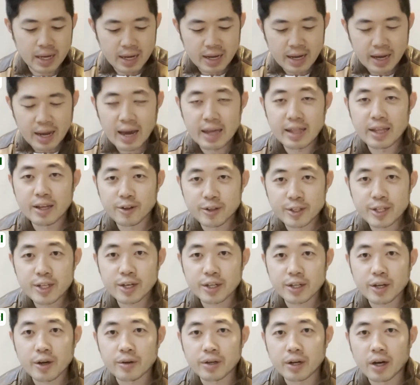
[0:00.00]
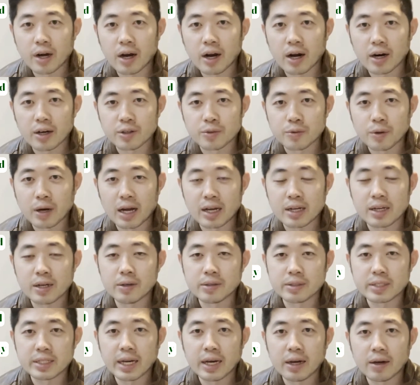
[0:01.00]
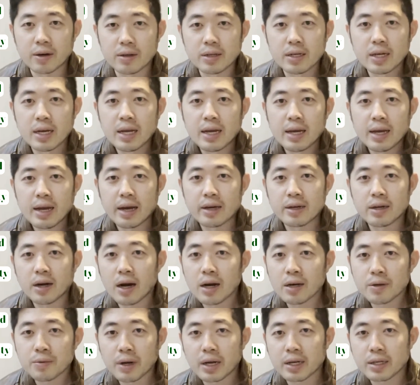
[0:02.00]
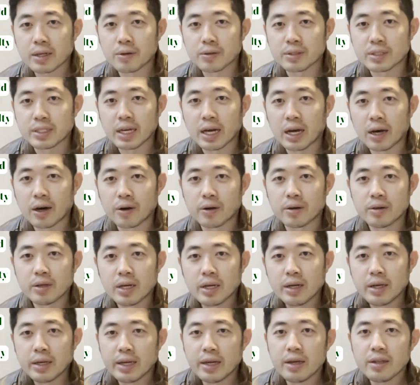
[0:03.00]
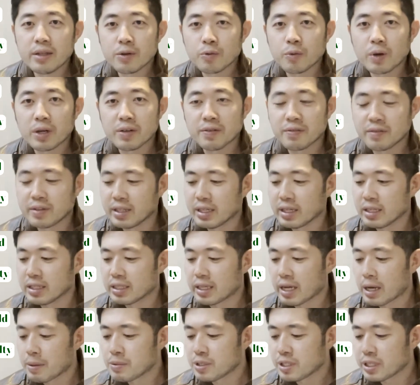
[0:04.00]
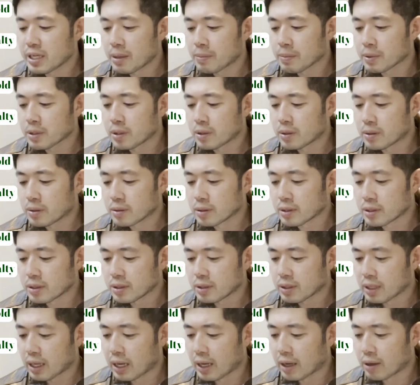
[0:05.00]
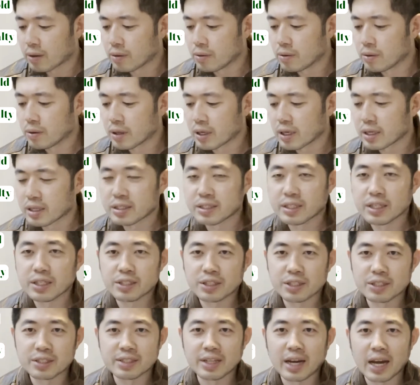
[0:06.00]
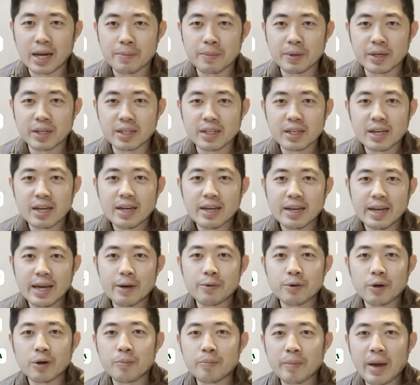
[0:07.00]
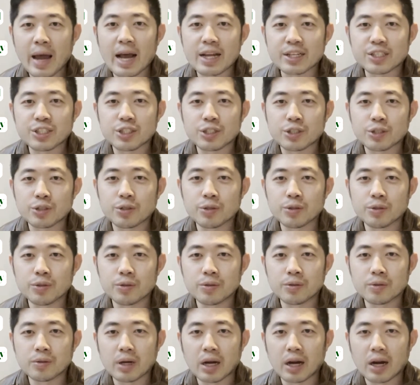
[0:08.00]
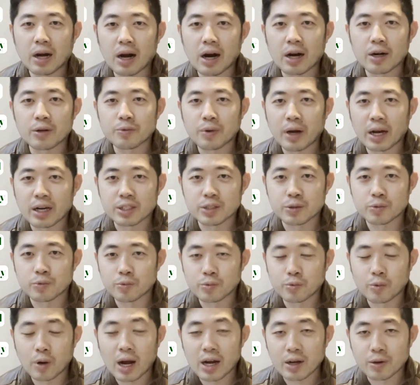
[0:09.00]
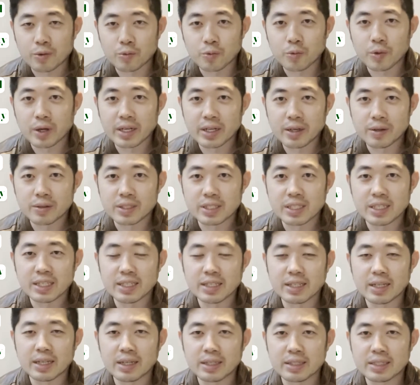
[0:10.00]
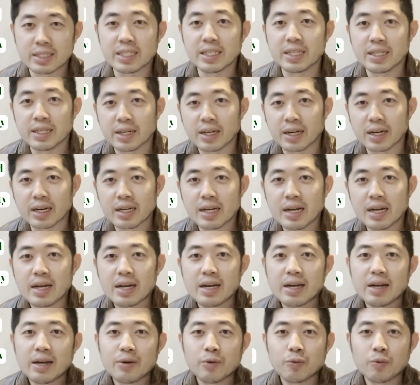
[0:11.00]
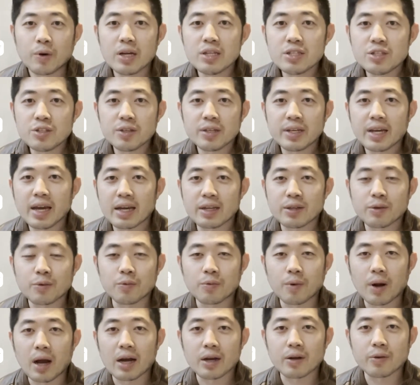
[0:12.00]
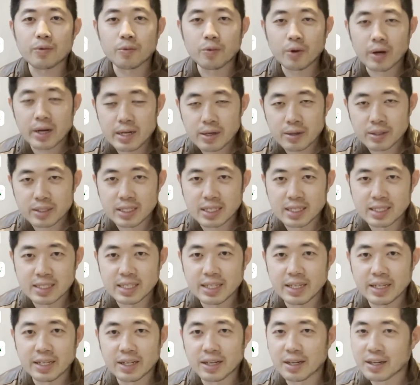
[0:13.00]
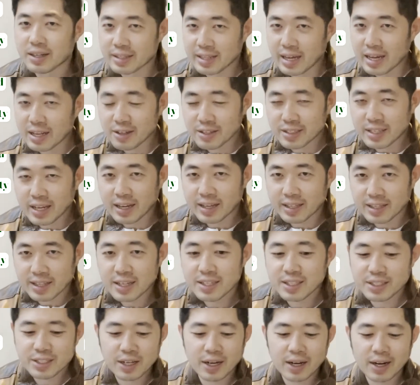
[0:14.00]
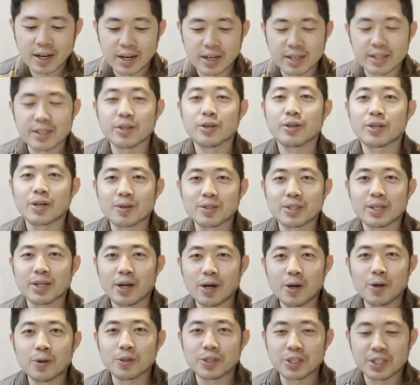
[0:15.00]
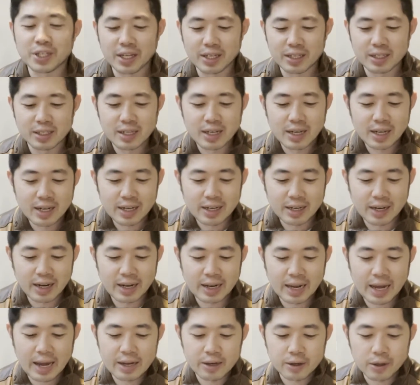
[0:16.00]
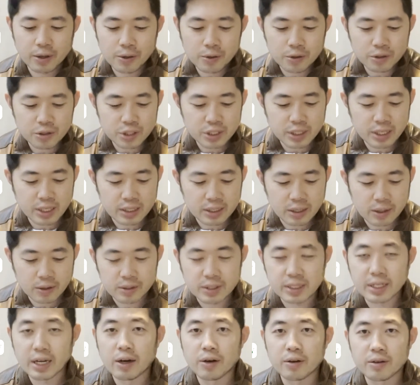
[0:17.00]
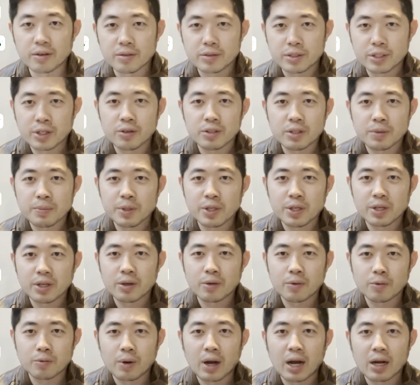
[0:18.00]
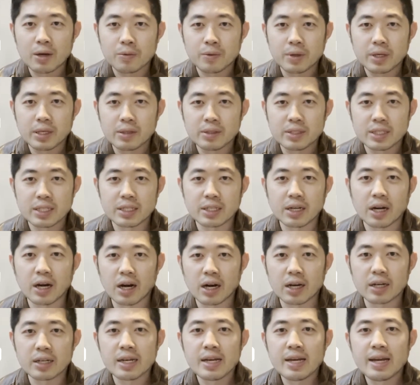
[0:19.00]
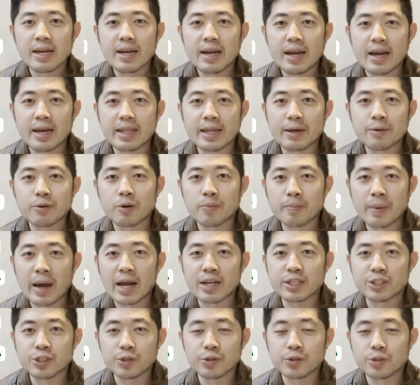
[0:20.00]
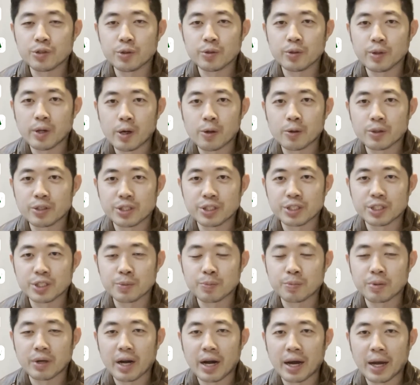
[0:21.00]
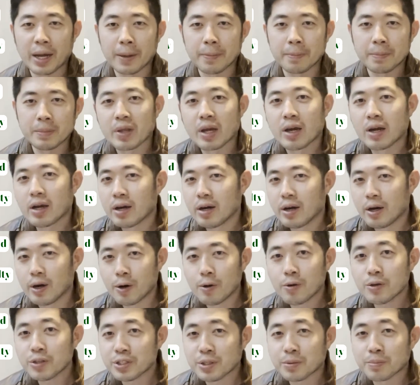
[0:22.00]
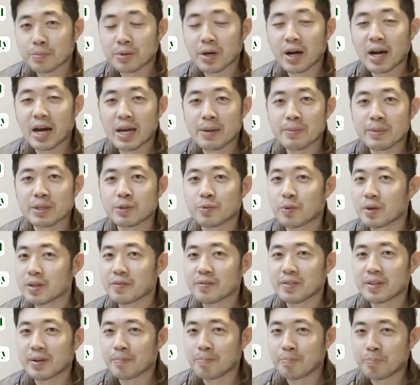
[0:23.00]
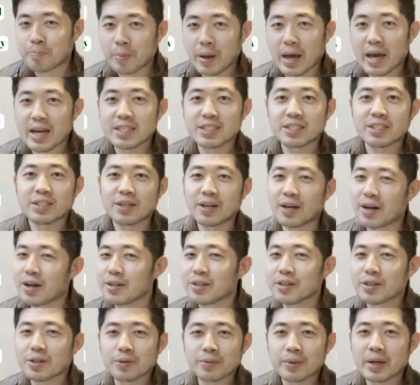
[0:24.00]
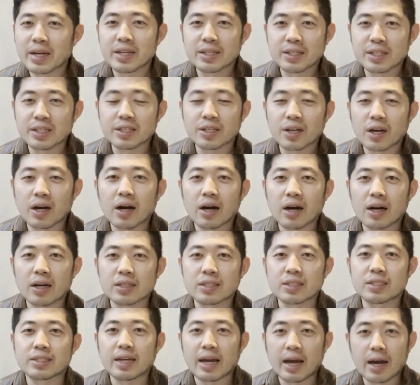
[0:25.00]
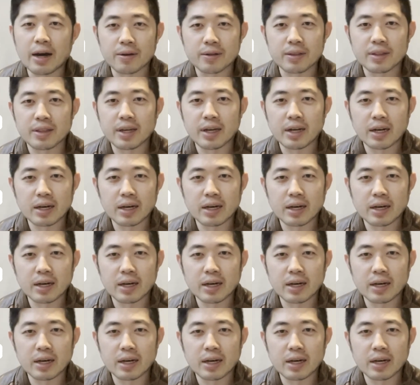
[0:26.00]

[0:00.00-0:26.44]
And then you need to go to Hard Rock Hotel. At Hard Rock Hotel, either one of these, MGM Gold or Caesars Diamond, it will match to Hard Rock's Rock Royalty tier. Once you get Rock Royalty tier, then you take this card, you go to Ocean. Right? At Ocean Hotel, show them your Rock Royalty card and they will match you to Ocean's Prime. Ocean Prime is one of the best underrated cards out there.